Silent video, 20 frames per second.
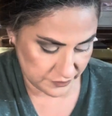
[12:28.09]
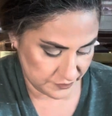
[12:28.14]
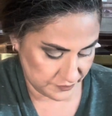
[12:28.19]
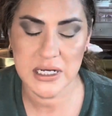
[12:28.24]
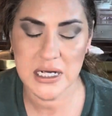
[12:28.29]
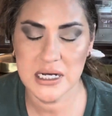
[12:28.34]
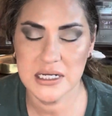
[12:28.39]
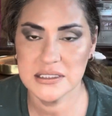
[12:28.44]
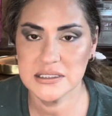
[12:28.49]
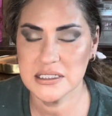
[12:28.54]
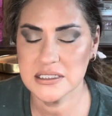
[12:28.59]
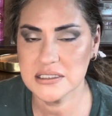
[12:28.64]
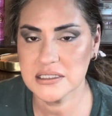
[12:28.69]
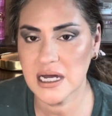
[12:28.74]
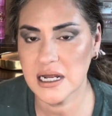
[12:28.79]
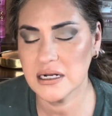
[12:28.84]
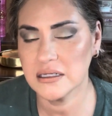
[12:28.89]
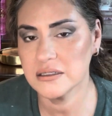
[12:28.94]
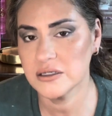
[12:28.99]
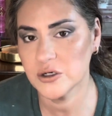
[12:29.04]
Because it's
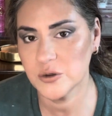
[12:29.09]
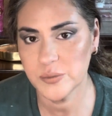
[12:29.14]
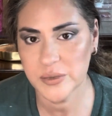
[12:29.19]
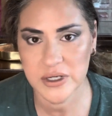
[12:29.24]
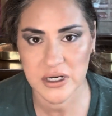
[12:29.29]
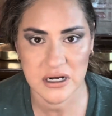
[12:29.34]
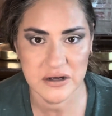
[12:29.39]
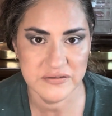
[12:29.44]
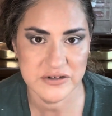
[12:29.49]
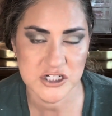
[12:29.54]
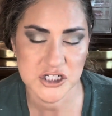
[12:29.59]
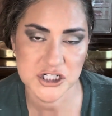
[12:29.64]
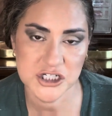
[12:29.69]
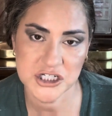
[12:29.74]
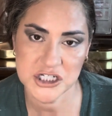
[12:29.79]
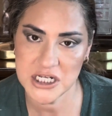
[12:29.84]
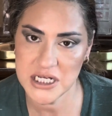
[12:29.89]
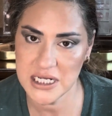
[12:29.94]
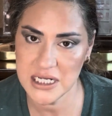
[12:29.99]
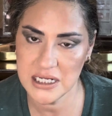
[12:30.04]
got a little bit of a
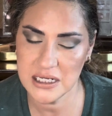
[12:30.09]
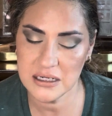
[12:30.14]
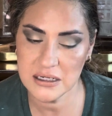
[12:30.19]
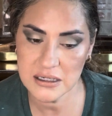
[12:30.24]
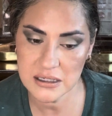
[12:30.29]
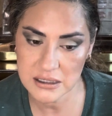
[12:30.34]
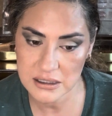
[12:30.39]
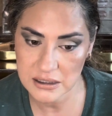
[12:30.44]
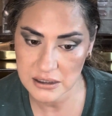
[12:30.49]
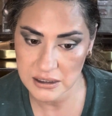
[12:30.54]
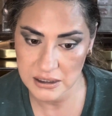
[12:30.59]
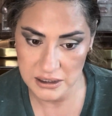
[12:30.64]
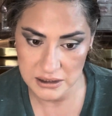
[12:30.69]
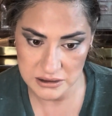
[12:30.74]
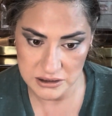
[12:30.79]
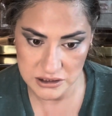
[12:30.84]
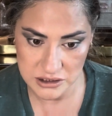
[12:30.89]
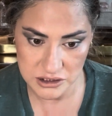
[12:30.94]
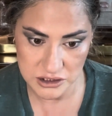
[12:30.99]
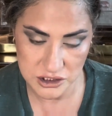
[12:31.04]
sheen,
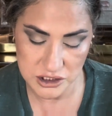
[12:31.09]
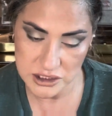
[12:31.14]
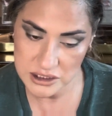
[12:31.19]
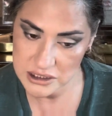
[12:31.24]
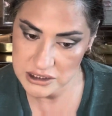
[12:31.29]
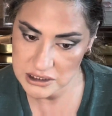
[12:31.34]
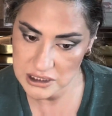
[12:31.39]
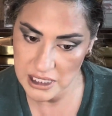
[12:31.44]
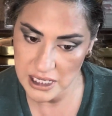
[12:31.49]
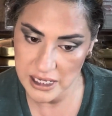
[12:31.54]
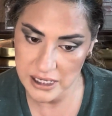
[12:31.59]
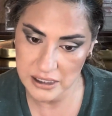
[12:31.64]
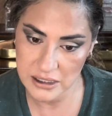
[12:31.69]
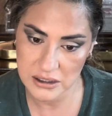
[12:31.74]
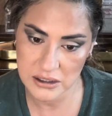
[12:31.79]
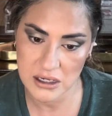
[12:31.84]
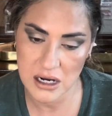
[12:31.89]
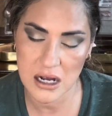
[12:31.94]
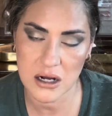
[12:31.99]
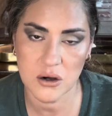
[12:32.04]
it's just like
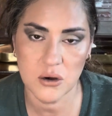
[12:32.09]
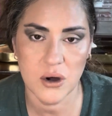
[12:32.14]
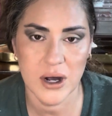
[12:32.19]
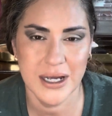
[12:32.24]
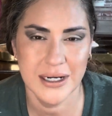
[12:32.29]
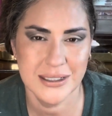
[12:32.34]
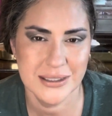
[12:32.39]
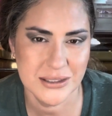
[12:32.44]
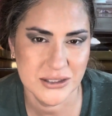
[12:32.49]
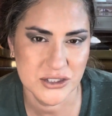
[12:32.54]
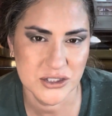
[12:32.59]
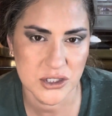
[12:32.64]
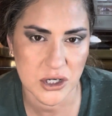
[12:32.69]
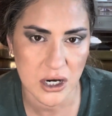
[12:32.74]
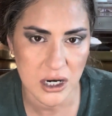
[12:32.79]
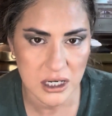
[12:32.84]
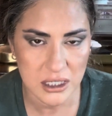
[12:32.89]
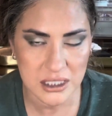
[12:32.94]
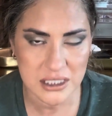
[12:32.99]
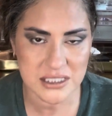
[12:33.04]
not quite as
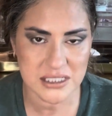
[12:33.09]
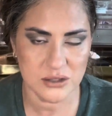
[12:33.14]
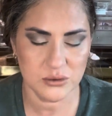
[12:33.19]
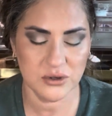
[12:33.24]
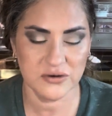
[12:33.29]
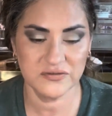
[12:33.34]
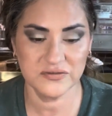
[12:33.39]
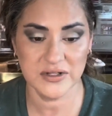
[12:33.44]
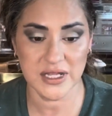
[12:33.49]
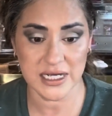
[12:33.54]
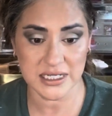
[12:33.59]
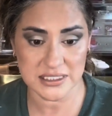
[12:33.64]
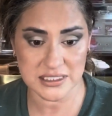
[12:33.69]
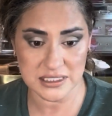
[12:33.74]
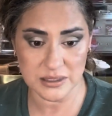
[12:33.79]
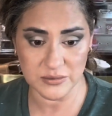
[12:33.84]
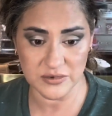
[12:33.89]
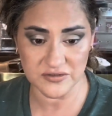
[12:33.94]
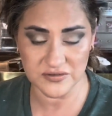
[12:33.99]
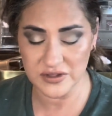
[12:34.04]
dark because it reflects
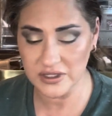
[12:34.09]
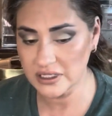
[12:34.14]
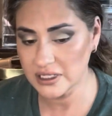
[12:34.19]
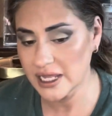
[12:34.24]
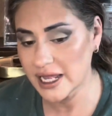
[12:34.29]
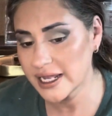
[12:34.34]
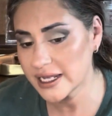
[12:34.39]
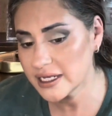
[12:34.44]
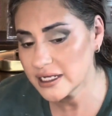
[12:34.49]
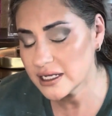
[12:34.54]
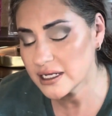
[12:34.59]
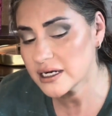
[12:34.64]
some of the light.